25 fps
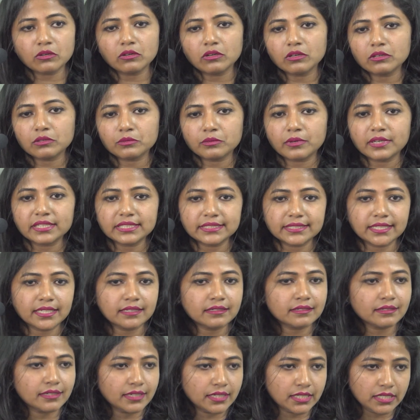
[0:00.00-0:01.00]
or what
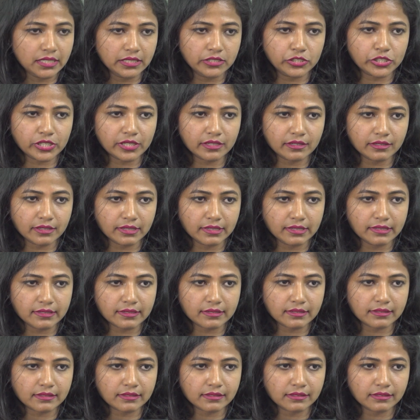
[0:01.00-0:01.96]
their religion is.